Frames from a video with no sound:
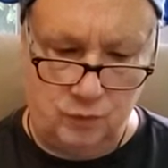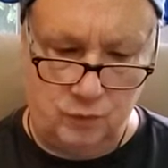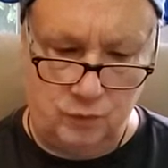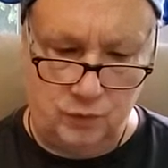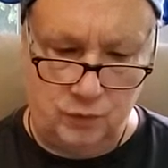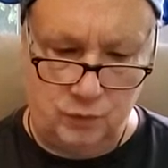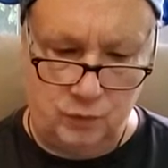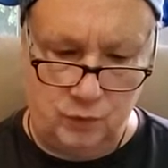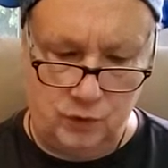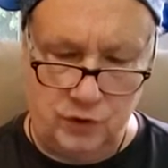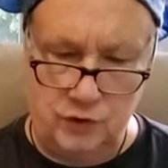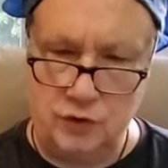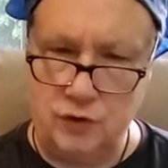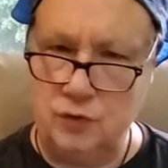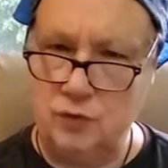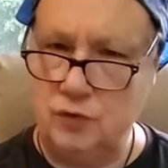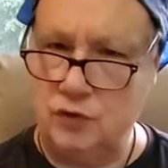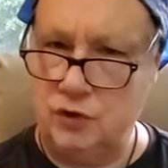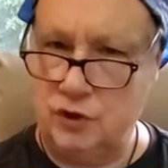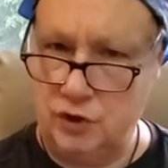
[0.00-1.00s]
when you
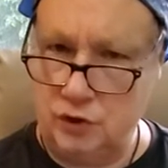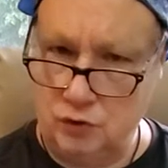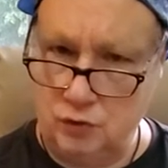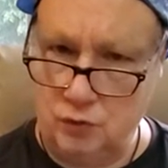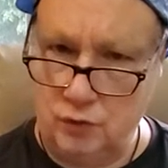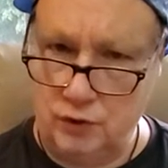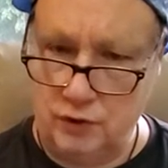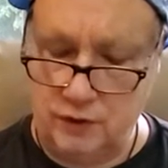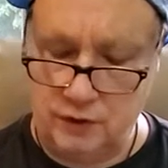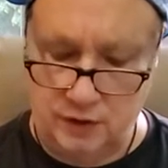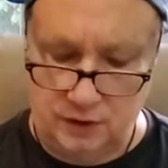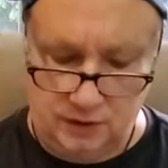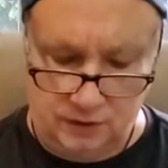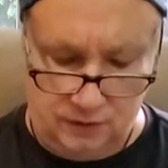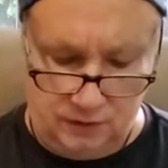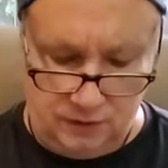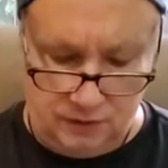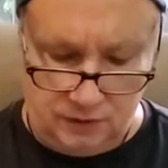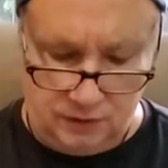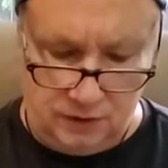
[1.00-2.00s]
deal with it,
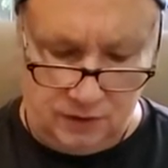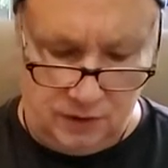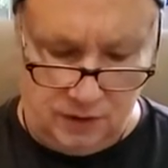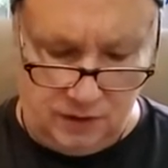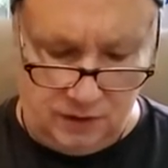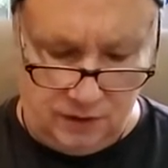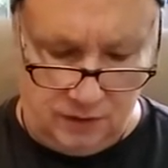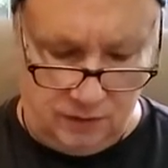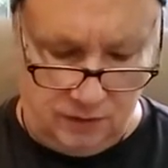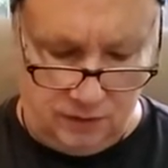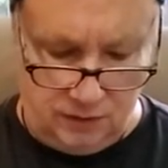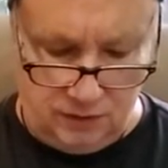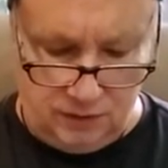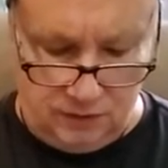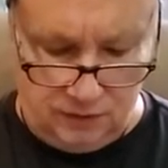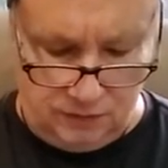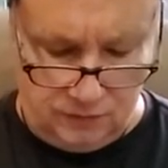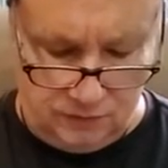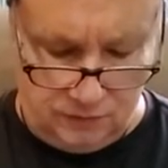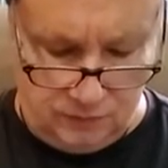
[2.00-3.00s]
it kind of,
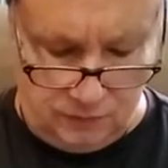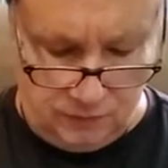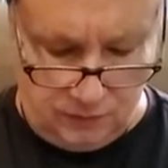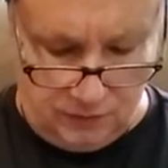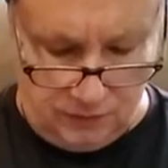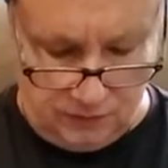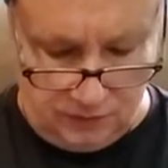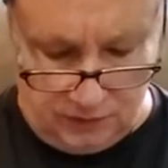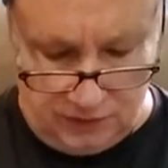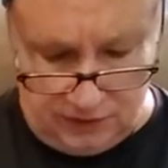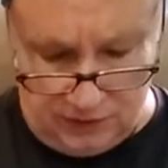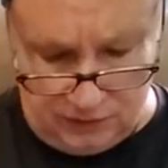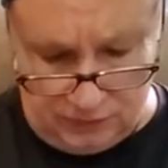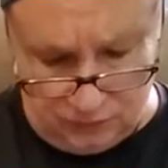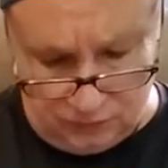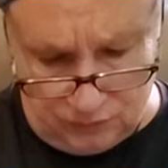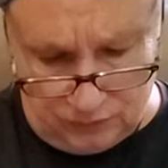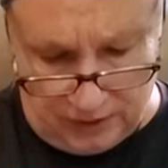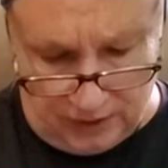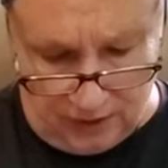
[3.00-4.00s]
it takes
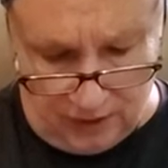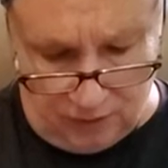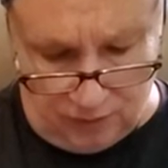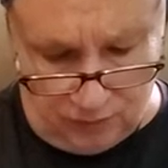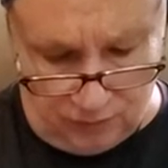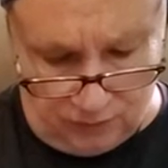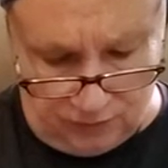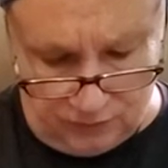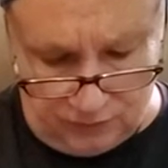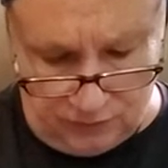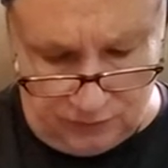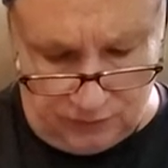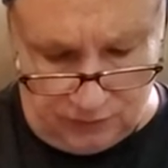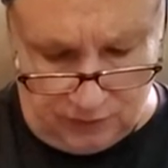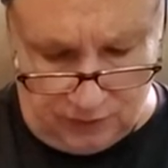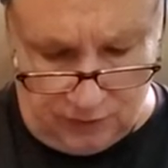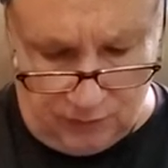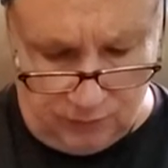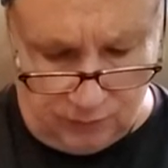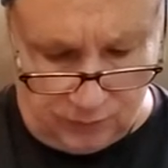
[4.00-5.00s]
you down because you're the
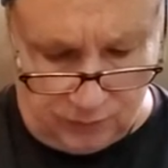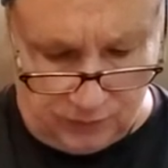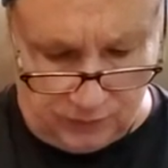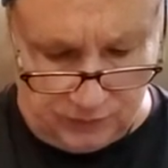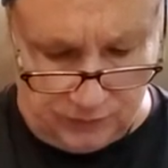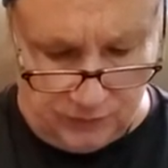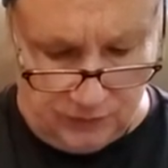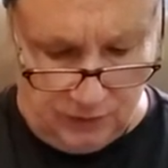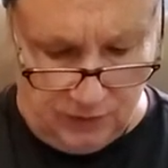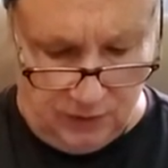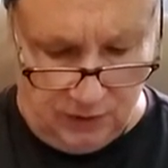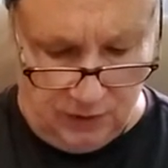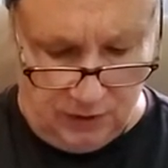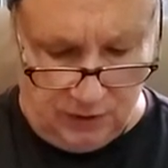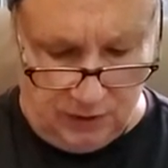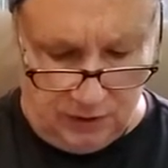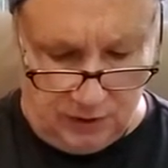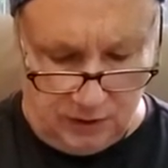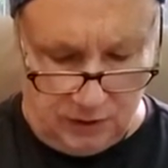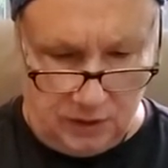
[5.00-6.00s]
Empress.
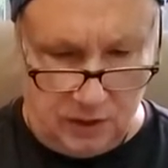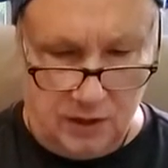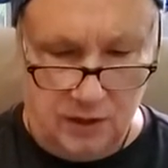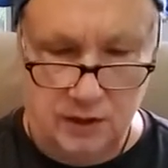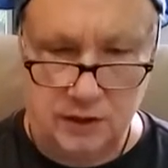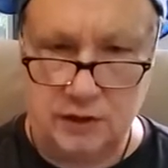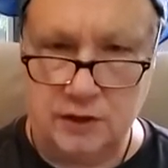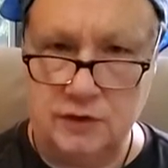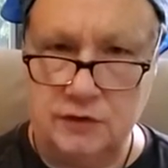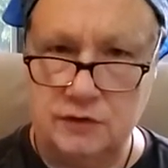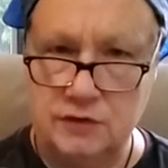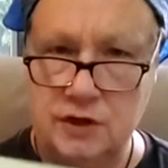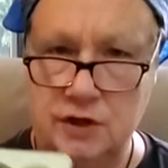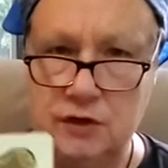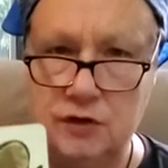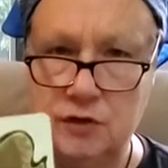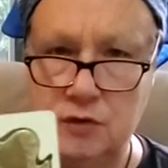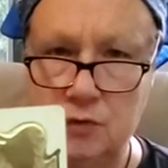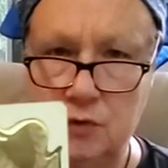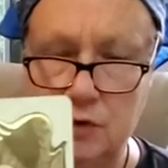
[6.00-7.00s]
And it kind of can take
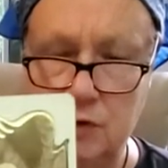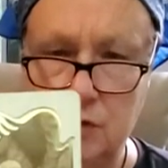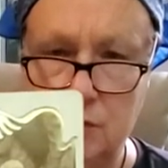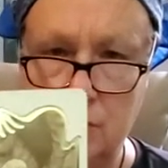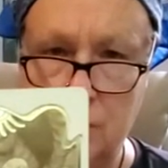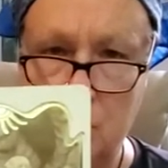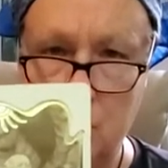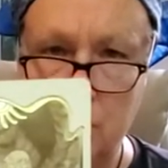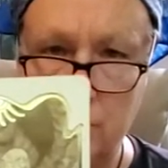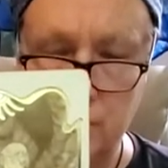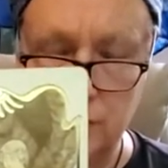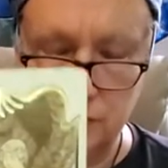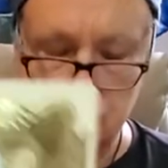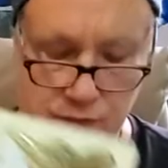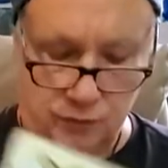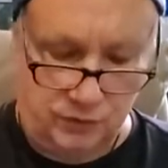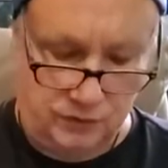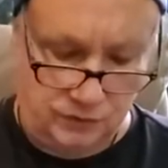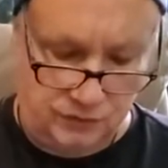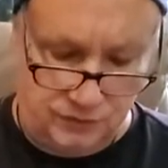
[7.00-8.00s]
you into moments
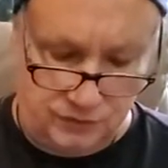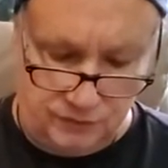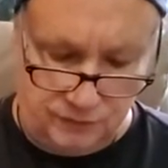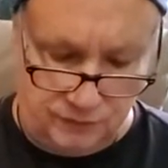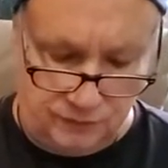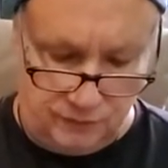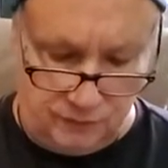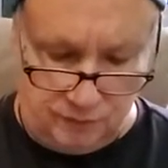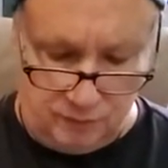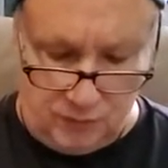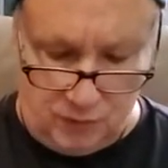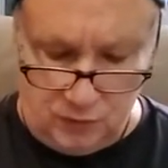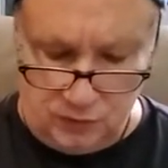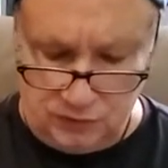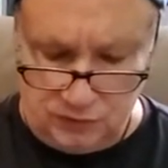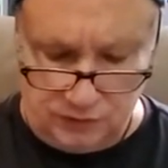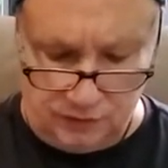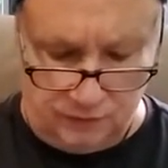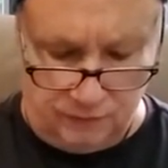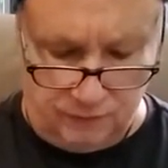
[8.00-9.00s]
where you just
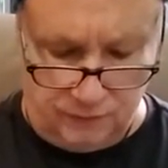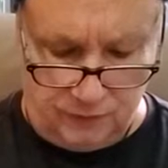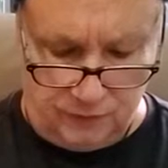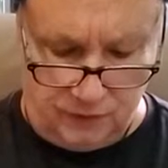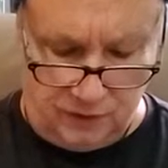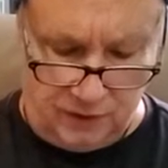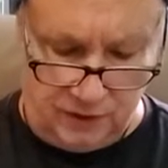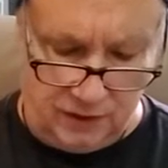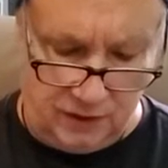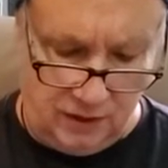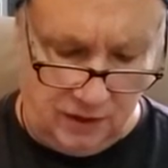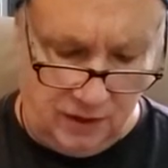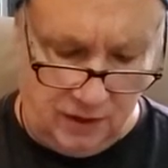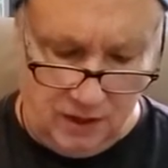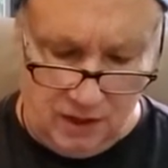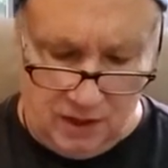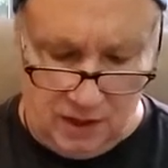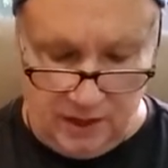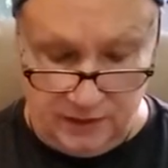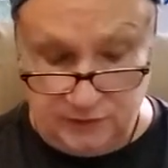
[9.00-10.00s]
emotionally feel like
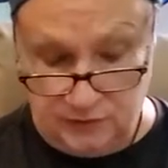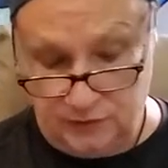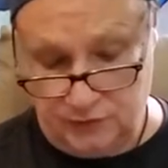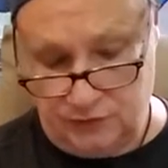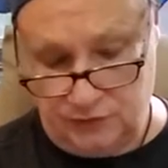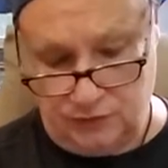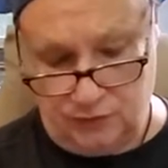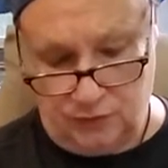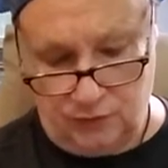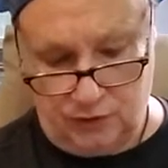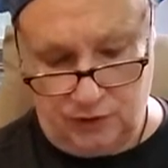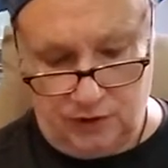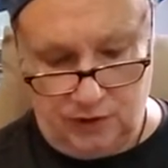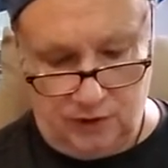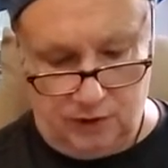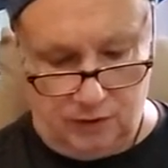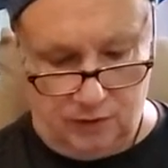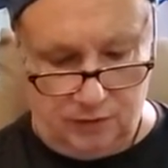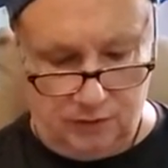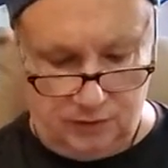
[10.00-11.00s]
I just don't
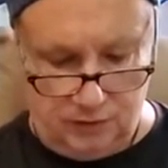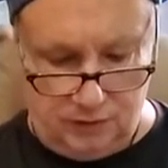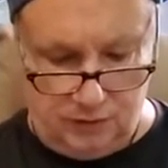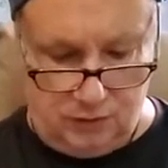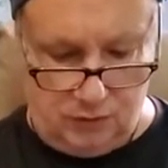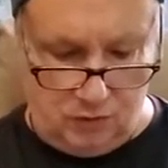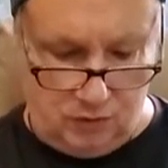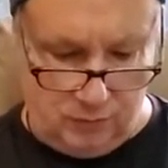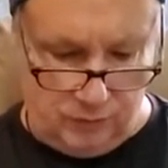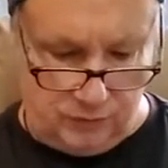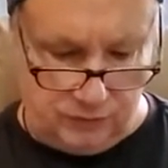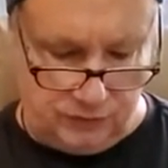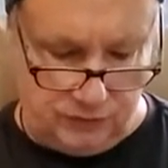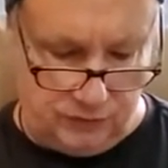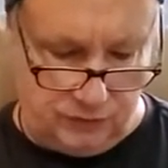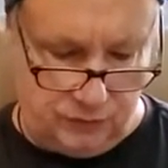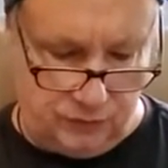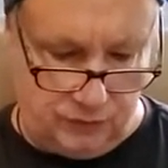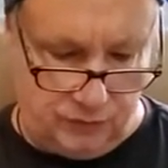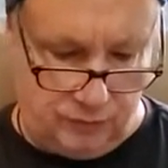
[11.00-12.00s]
care, you know, almost
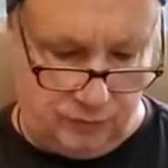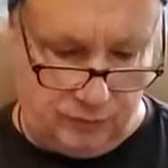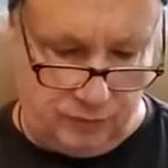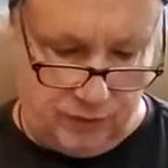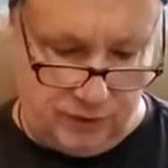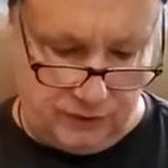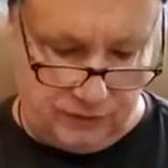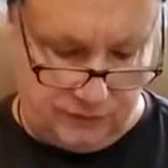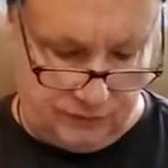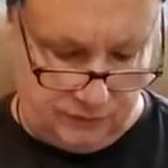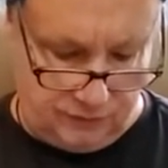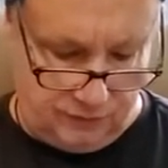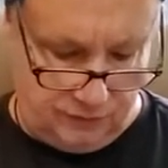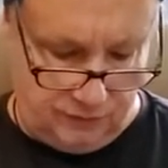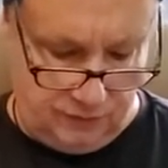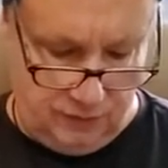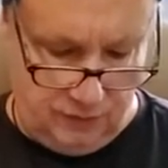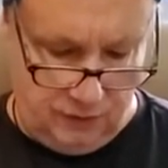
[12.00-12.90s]
into a depression,